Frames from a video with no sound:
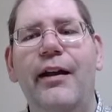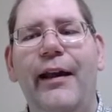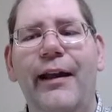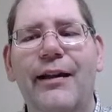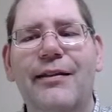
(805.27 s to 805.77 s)

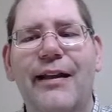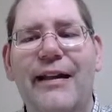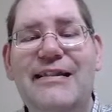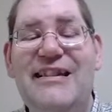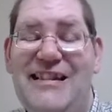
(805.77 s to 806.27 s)
and kind
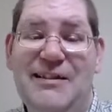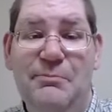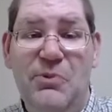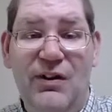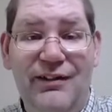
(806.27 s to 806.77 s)
of see some
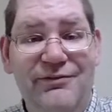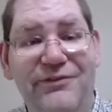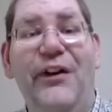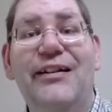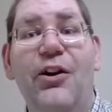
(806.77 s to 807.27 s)
more
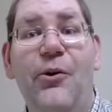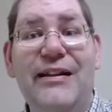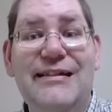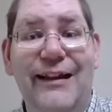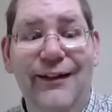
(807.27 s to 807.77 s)
fun
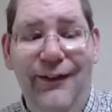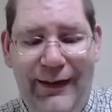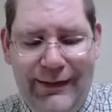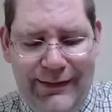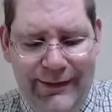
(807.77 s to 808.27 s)
coins to
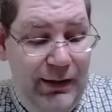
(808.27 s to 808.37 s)
collect.